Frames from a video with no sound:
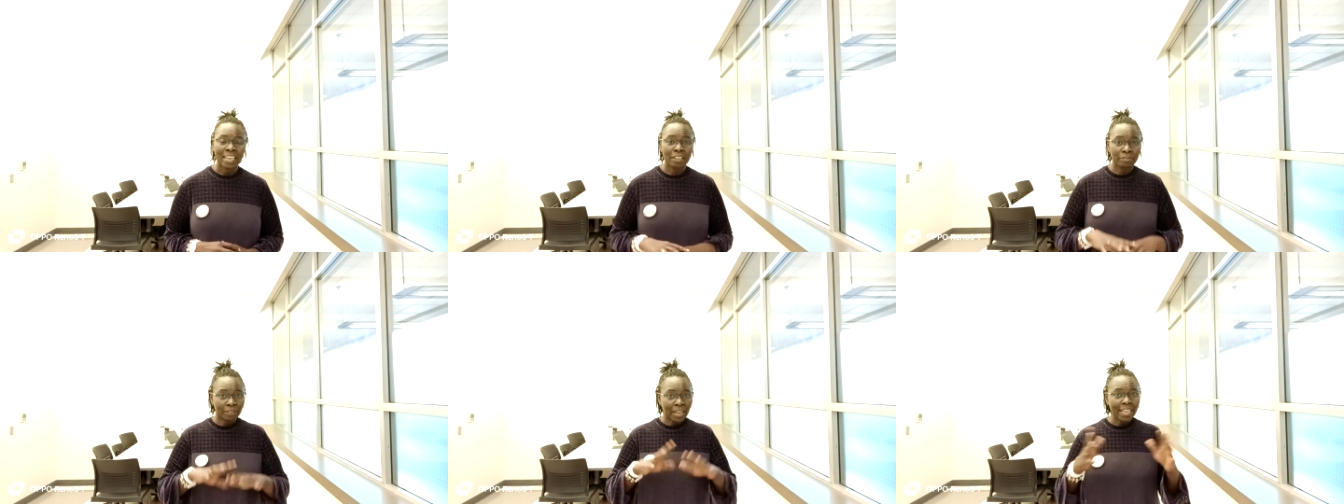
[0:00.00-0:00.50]

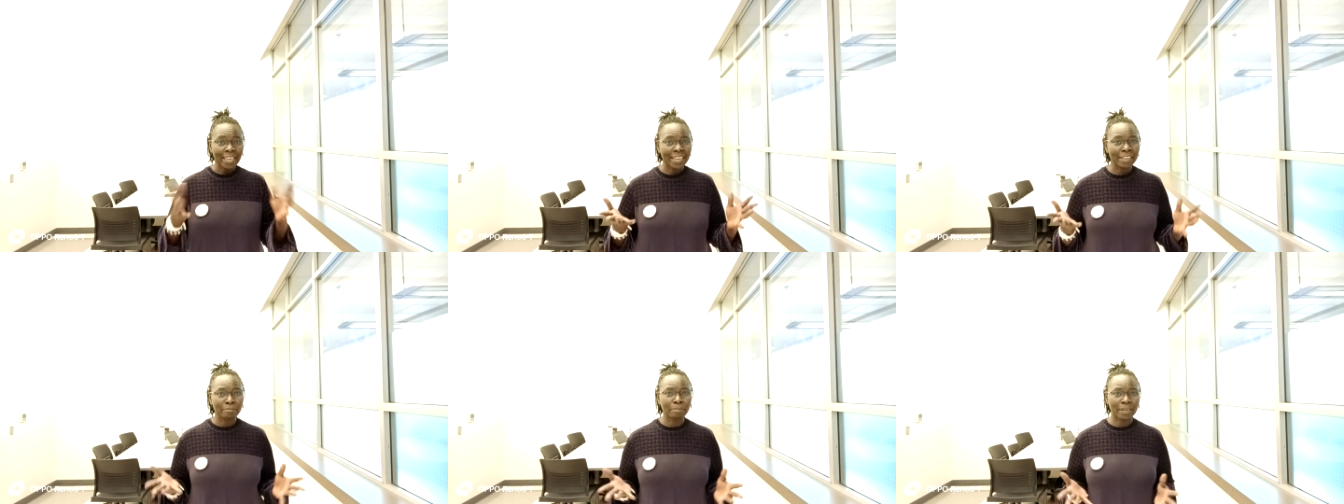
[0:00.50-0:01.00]
If I
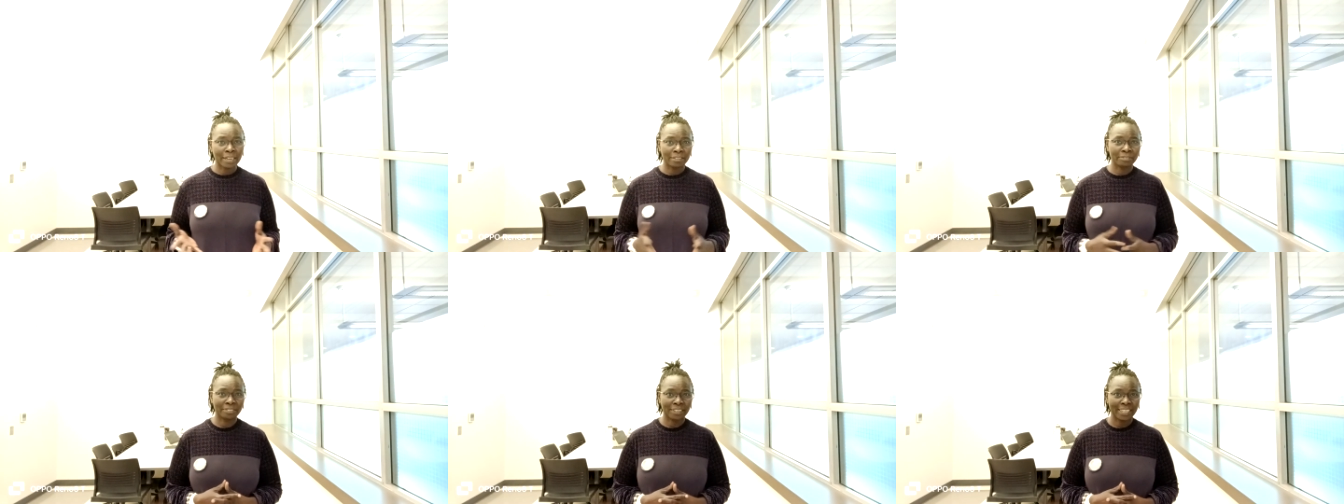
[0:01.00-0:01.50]
can
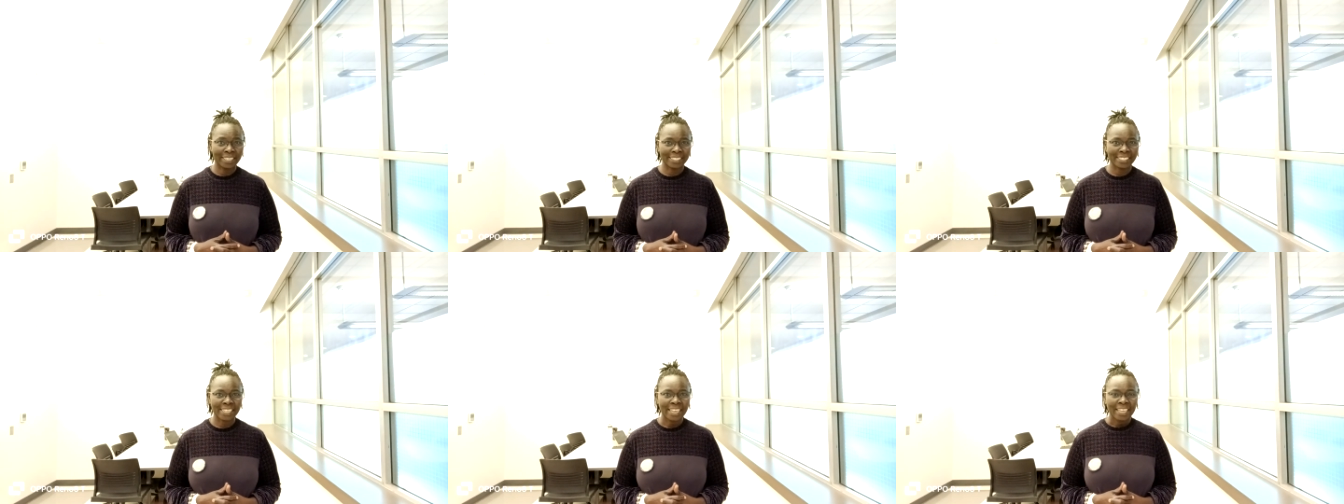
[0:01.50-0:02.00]

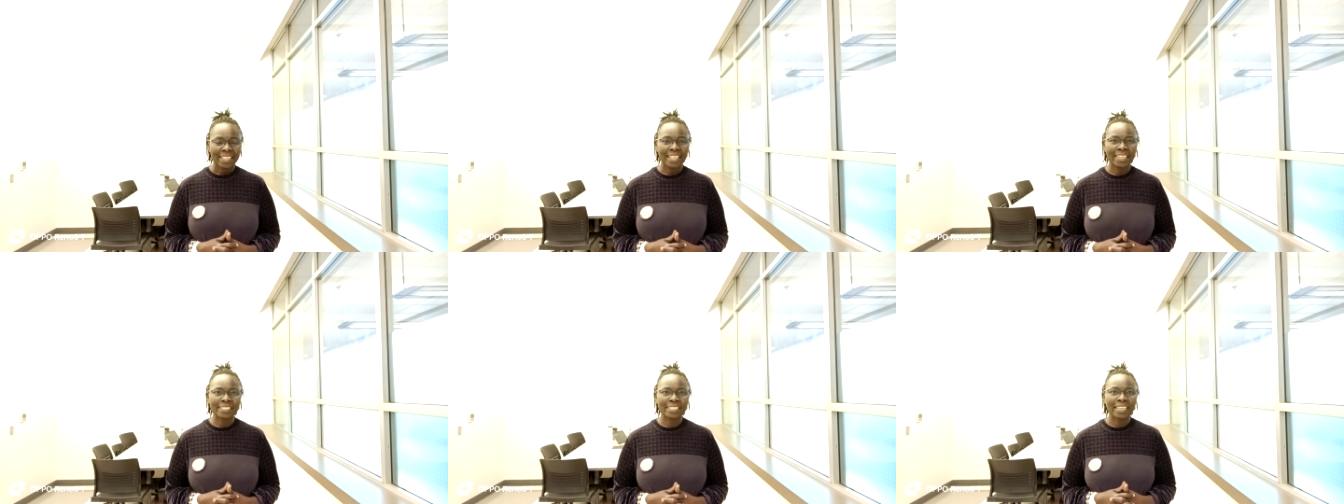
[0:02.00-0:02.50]
paraphrase
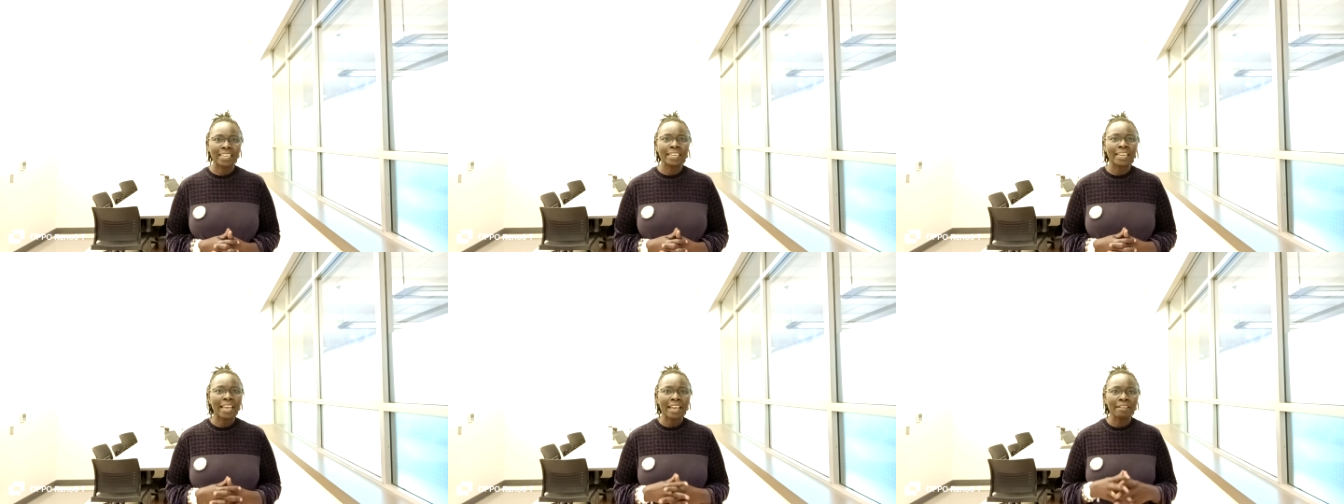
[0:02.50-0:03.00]
that
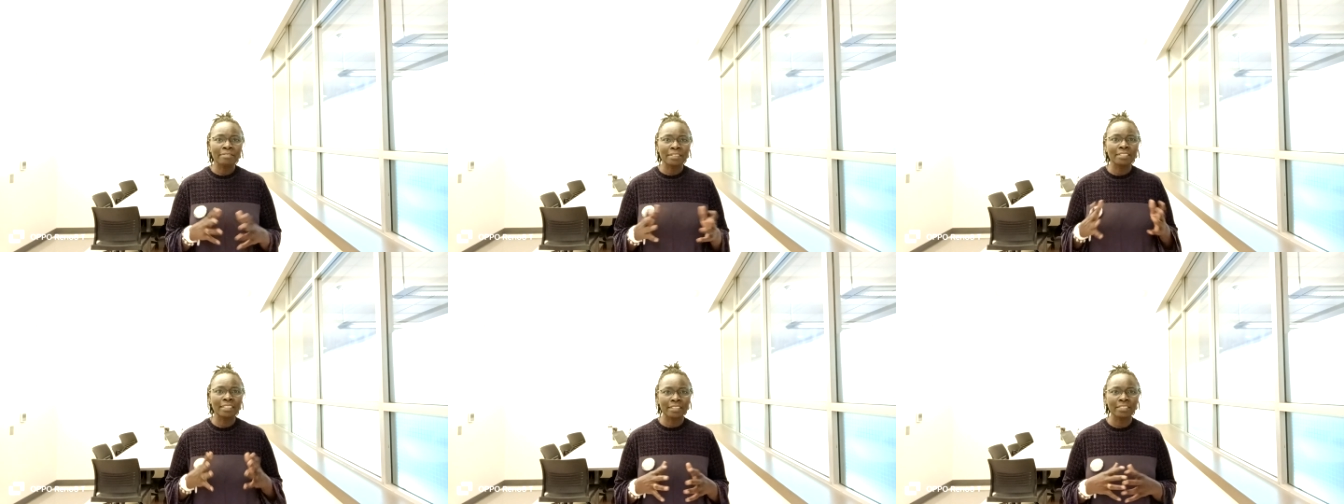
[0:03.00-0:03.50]
in
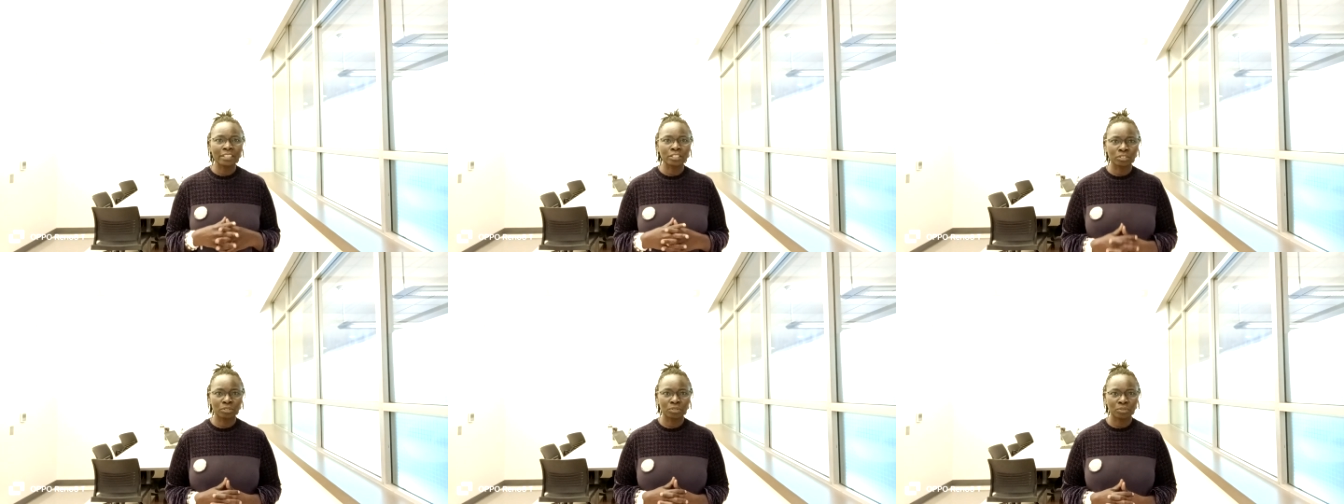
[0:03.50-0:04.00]
everything
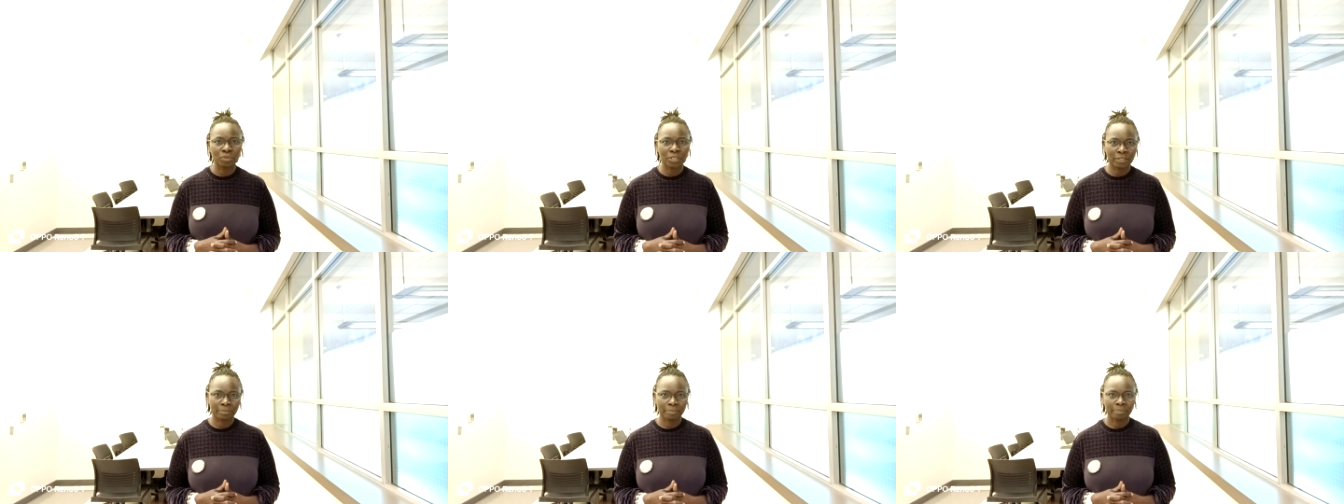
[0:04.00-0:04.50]
that you're
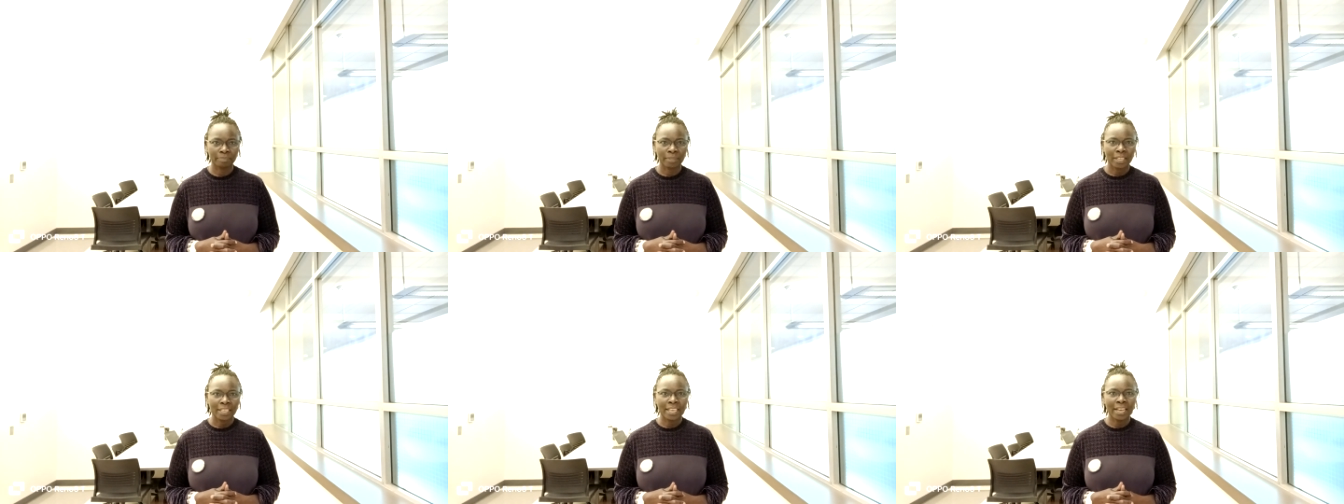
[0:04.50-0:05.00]
doing,
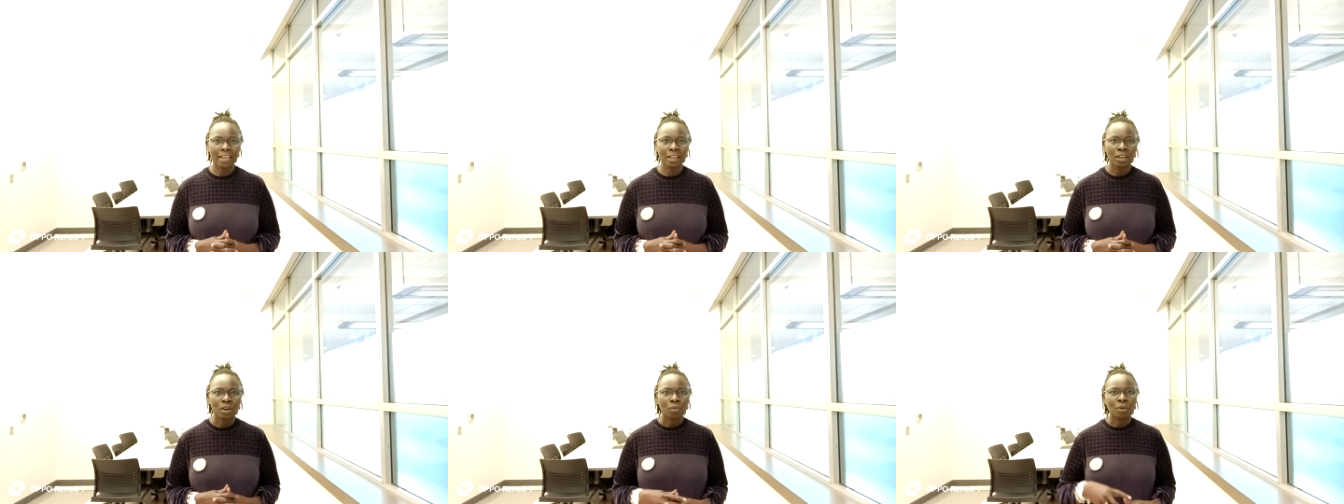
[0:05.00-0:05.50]

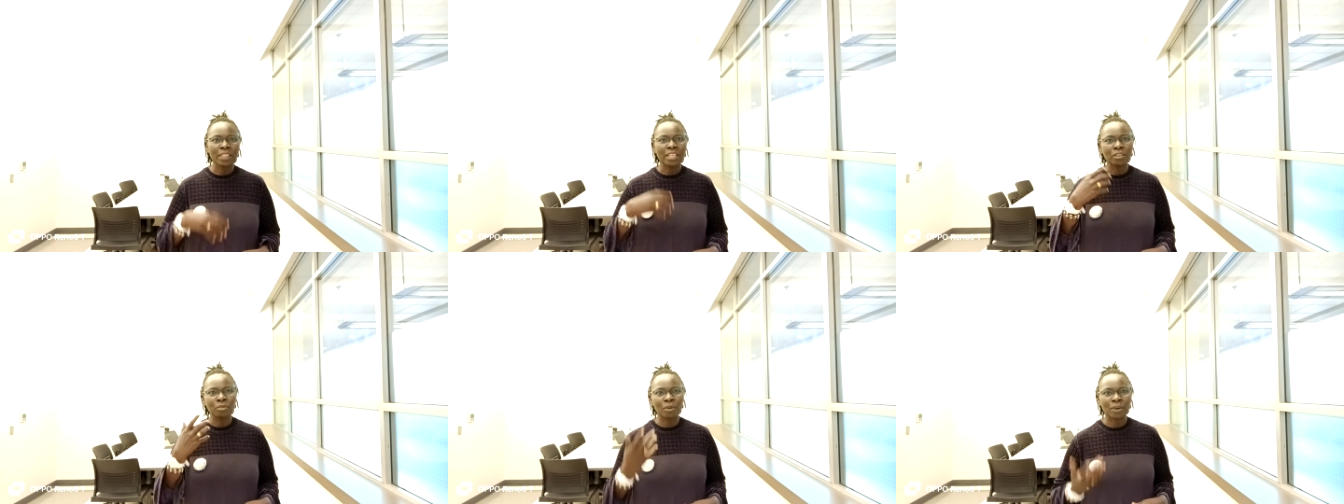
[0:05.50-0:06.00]
yeah,
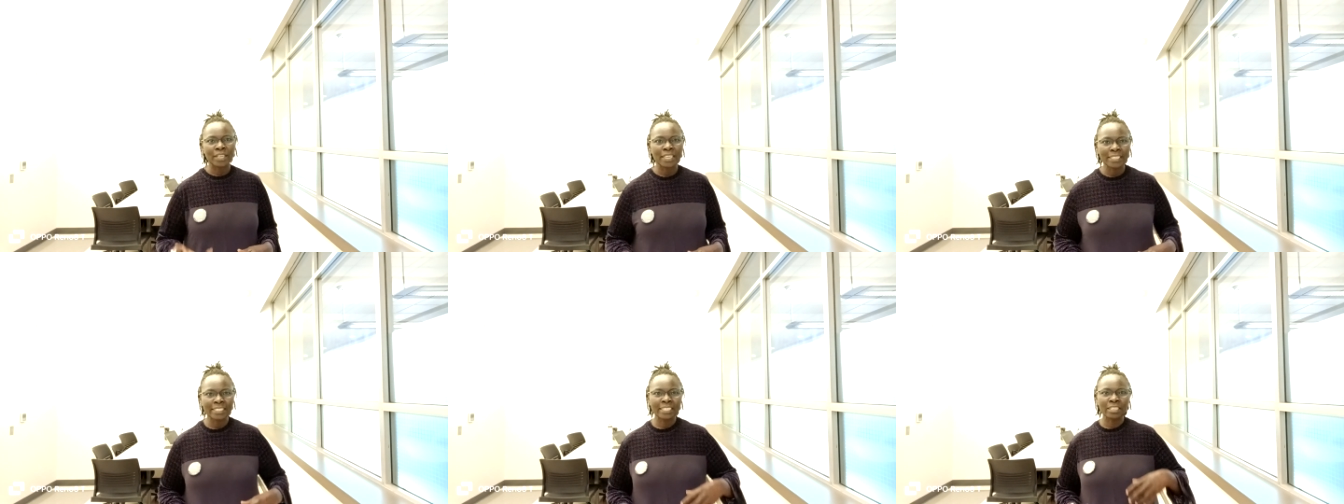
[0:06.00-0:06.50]
whether you're
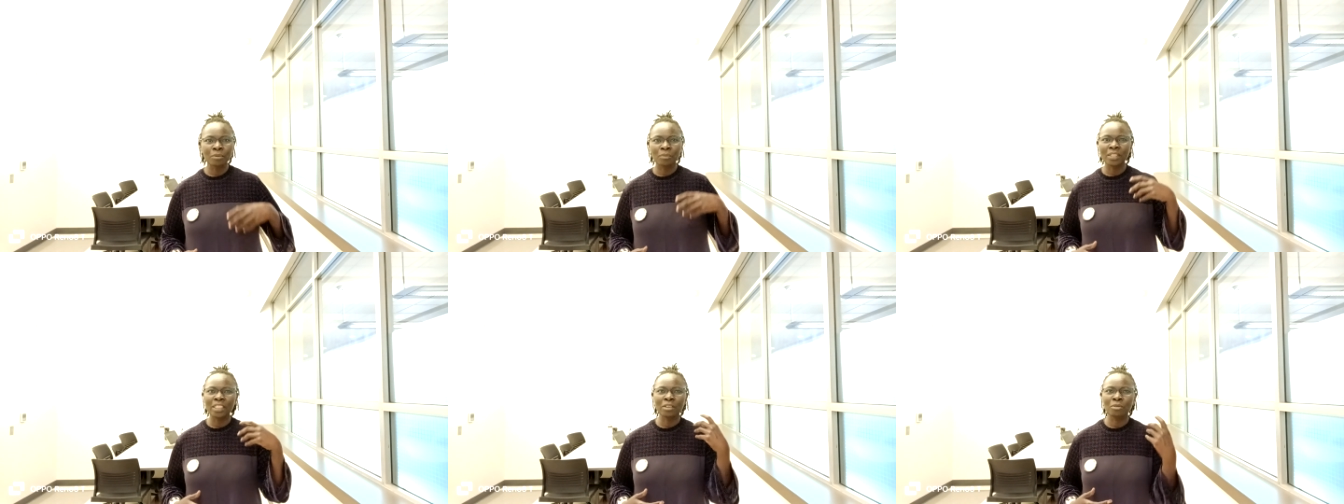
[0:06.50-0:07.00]
eating,
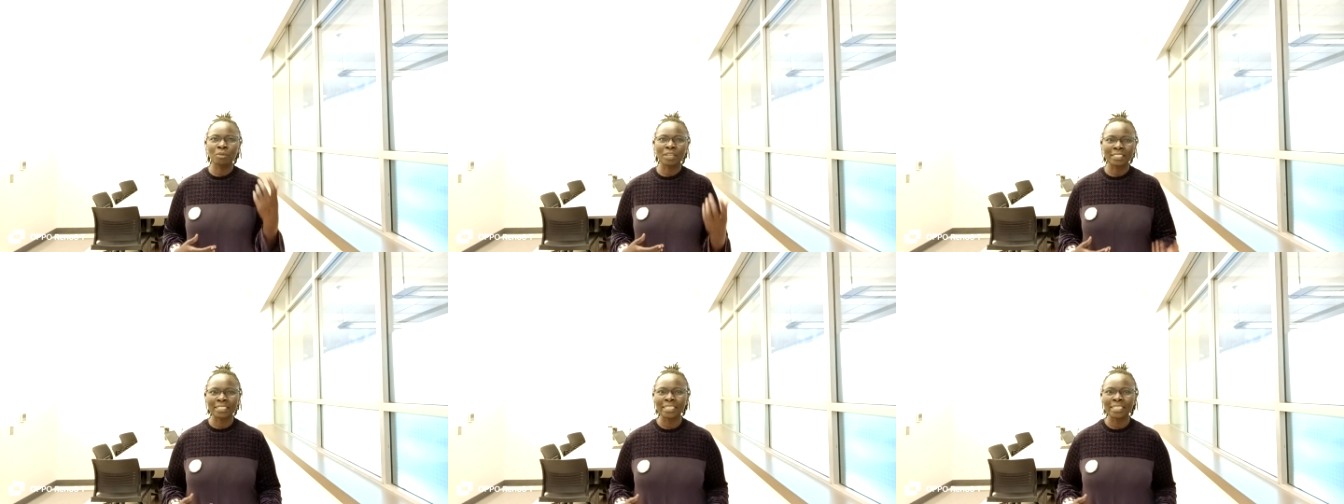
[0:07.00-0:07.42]
whether you are